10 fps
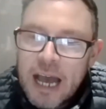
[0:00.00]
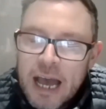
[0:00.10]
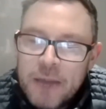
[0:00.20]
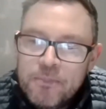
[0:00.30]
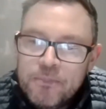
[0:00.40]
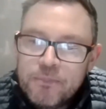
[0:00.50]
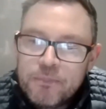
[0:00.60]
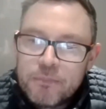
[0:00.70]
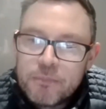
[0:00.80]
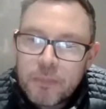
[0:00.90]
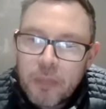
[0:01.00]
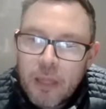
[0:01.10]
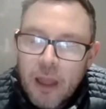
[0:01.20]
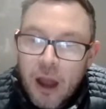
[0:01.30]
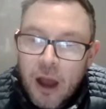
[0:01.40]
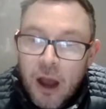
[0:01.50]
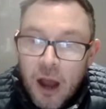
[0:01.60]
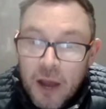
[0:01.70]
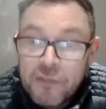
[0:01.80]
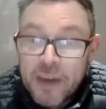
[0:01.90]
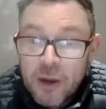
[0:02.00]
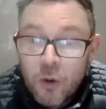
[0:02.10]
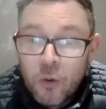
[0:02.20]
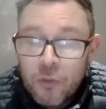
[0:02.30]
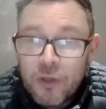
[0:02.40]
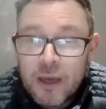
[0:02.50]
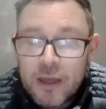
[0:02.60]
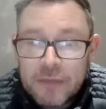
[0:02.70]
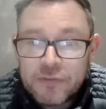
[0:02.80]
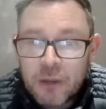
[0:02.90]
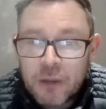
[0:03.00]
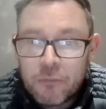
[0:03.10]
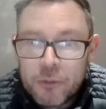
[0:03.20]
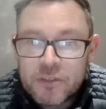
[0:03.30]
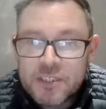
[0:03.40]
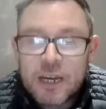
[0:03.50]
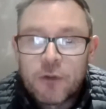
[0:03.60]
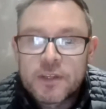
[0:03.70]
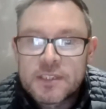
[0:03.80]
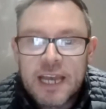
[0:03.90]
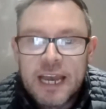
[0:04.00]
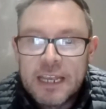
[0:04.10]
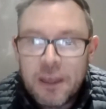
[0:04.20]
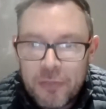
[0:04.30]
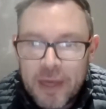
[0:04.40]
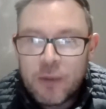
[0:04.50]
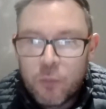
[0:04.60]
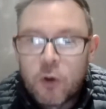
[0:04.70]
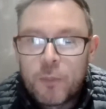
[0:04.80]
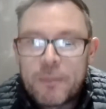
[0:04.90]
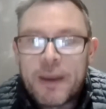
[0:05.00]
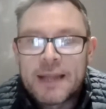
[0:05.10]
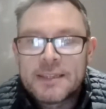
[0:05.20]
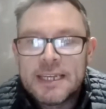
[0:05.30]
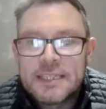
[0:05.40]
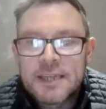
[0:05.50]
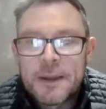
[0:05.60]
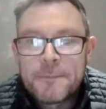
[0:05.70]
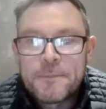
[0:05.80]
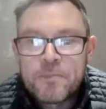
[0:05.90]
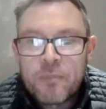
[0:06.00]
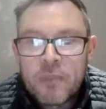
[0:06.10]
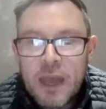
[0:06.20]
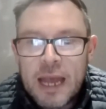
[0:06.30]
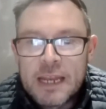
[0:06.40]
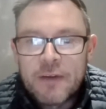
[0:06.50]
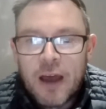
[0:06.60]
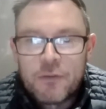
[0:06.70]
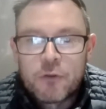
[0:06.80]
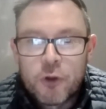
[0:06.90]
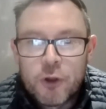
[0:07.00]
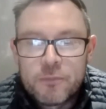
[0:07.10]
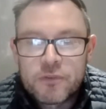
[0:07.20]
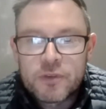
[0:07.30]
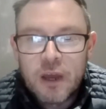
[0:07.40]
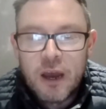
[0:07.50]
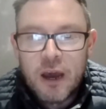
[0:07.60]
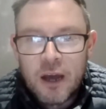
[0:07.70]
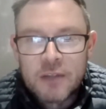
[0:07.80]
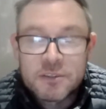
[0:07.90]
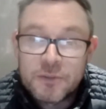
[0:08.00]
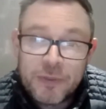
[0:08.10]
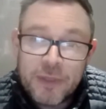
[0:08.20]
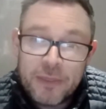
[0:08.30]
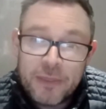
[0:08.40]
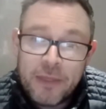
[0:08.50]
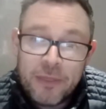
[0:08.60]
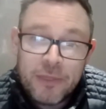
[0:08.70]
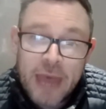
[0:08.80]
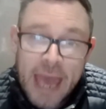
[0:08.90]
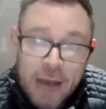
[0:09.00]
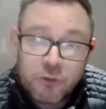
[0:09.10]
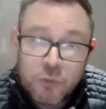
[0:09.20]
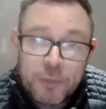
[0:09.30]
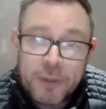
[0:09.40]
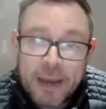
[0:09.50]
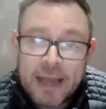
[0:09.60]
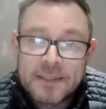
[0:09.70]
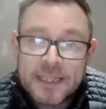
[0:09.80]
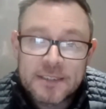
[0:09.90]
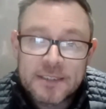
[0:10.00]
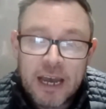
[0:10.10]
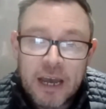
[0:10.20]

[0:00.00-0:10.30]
I feel that if some rooms are self-contained, they will be banded, and if other rooms aren't, then the house will be banded.